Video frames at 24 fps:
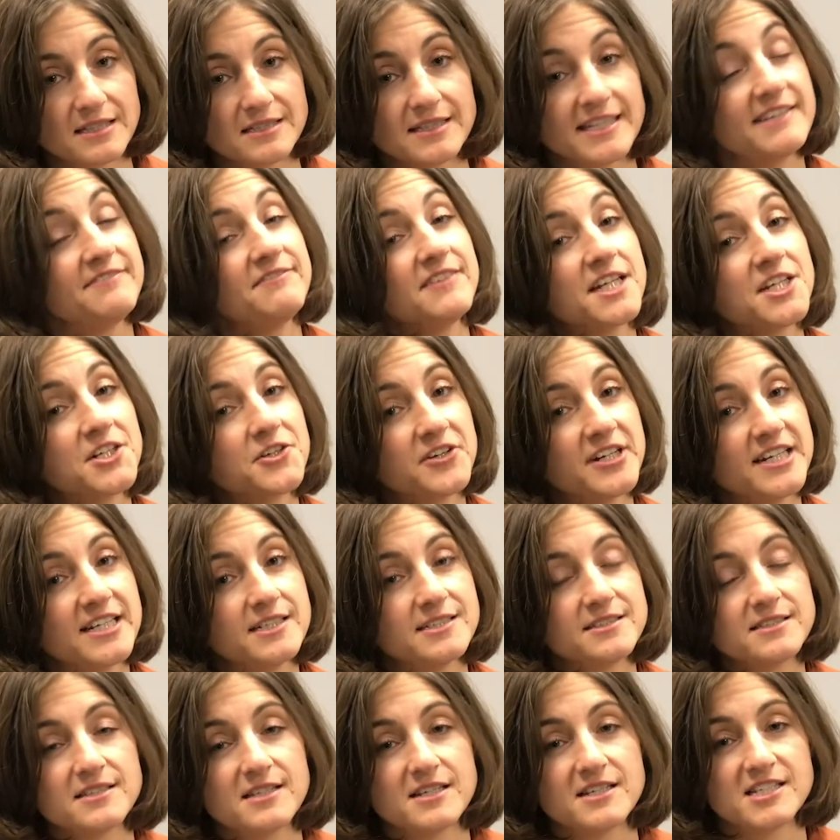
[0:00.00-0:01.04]
leafy
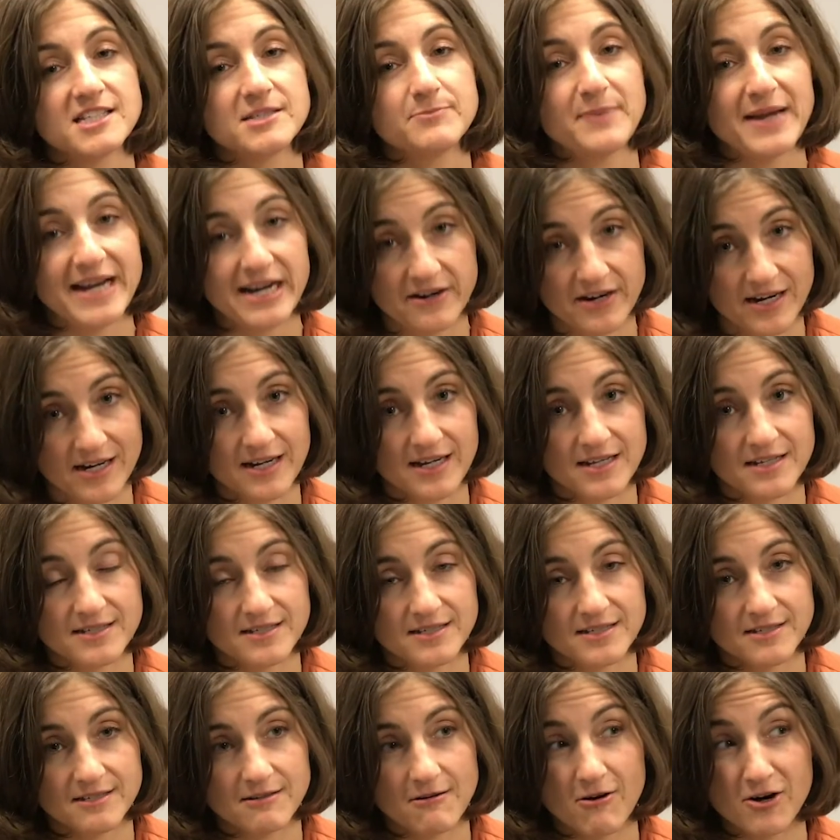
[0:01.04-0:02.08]
greens,
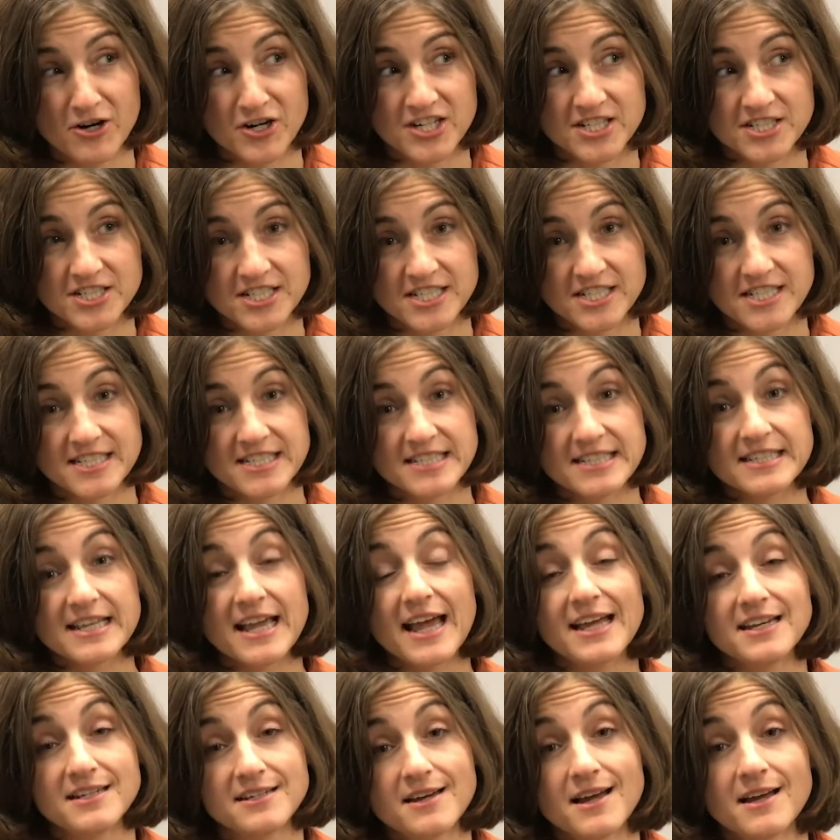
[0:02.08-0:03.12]
asparagus, oranges,
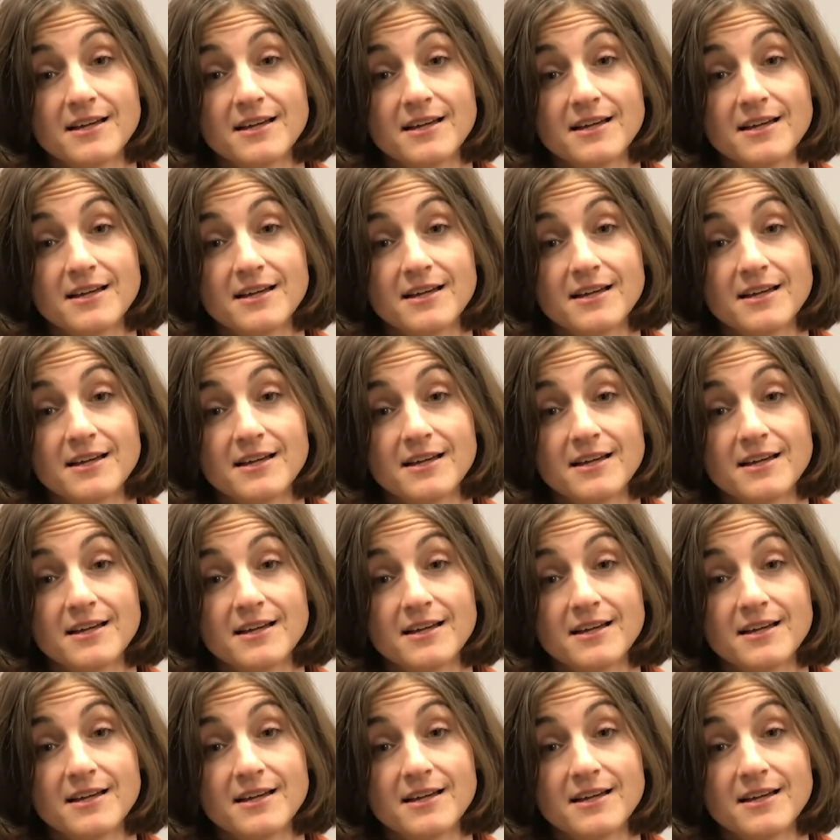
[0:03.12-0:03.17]
and